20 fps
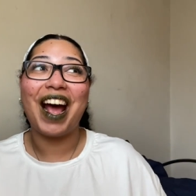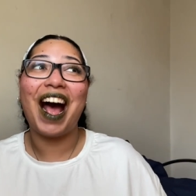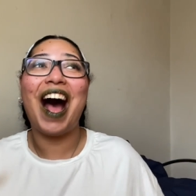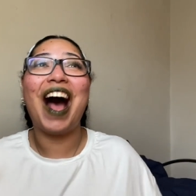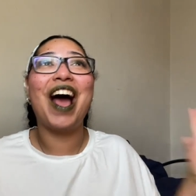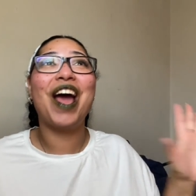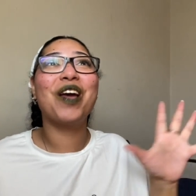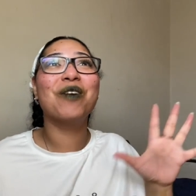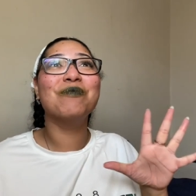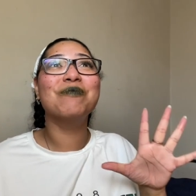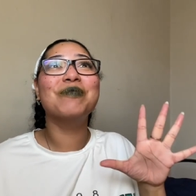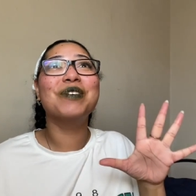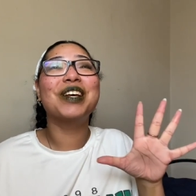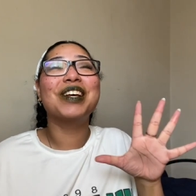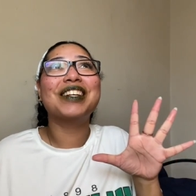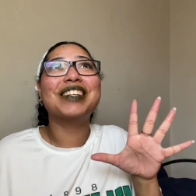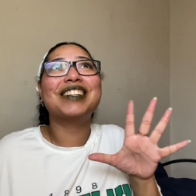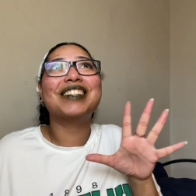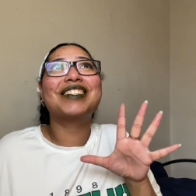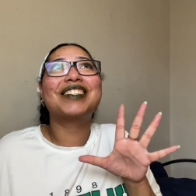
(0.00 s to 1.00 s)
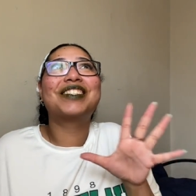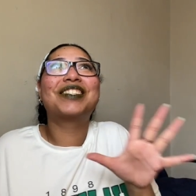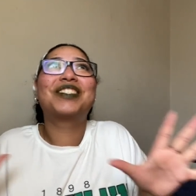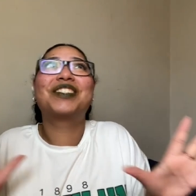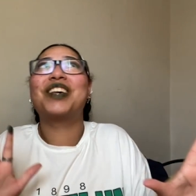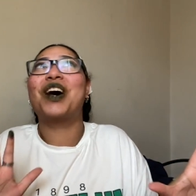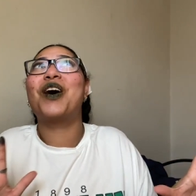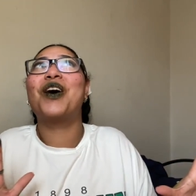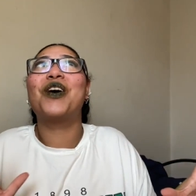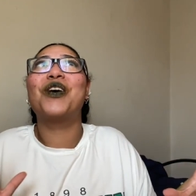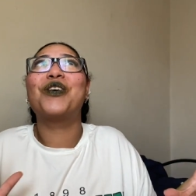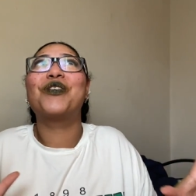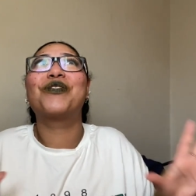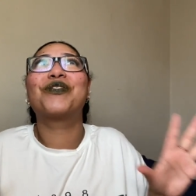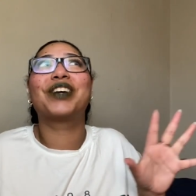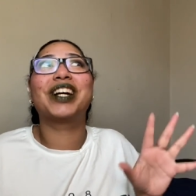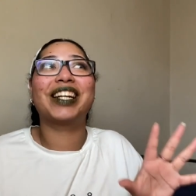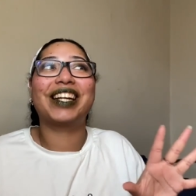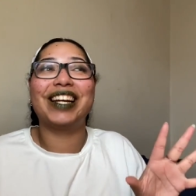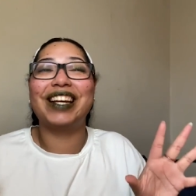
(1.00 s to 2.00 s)
I am so
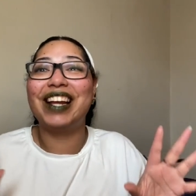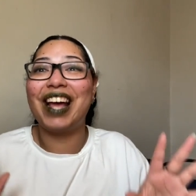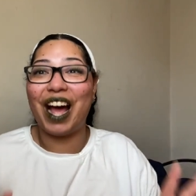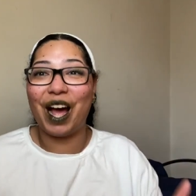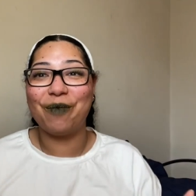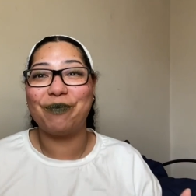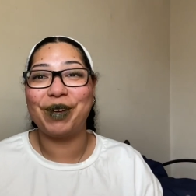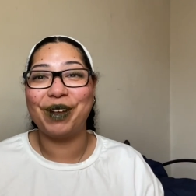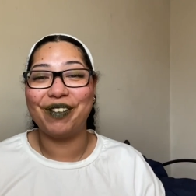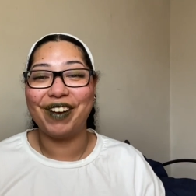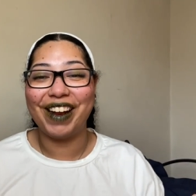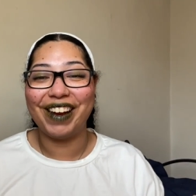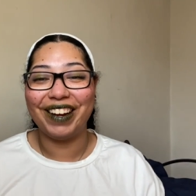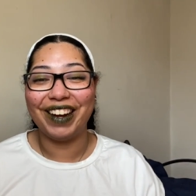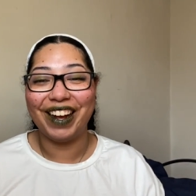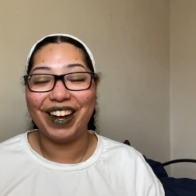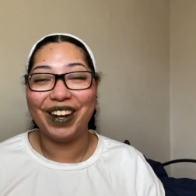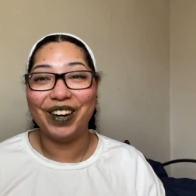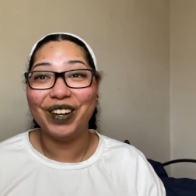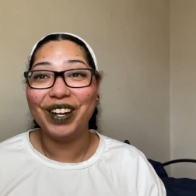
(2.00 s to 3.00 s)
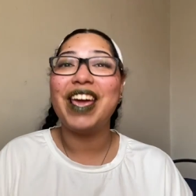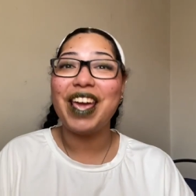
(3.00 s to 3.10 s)
freaking happy right now.